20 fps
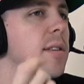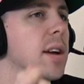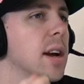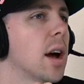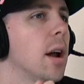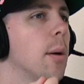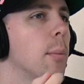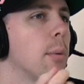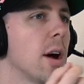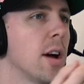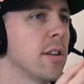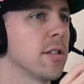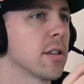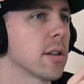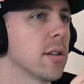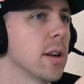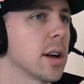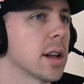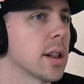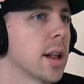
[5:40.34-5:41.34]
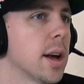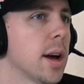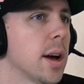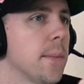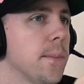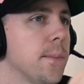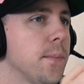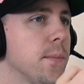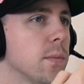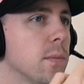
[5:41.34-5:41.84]
to take on a project like
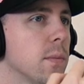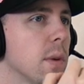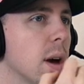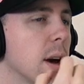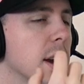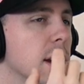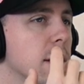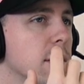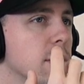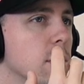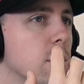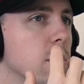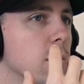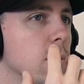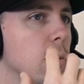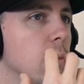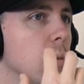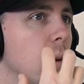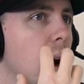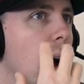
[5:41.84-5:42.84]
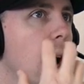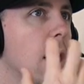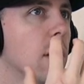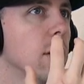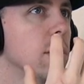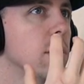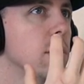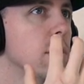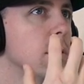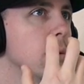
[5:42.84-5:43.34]
that, I guess
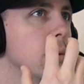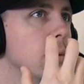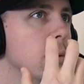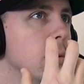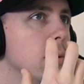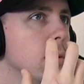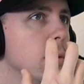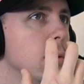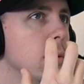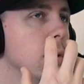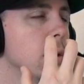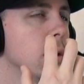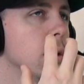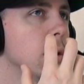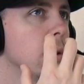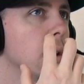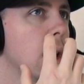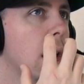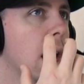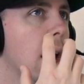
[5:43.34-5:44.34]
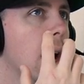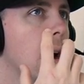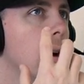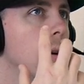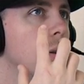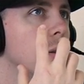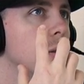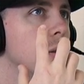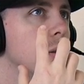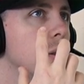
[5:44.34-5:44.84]
how do you, you know,
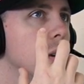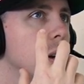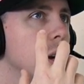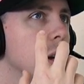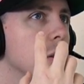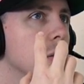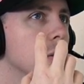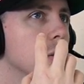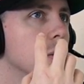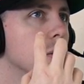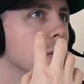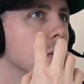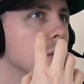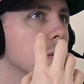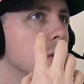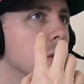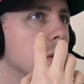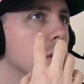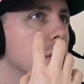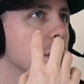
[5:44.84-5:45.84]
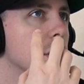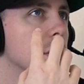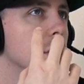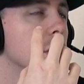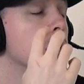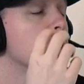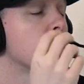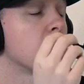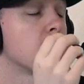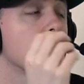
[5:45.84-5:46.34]
how can you?
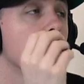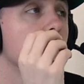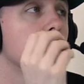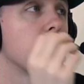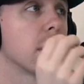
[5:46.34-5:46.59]
You're just so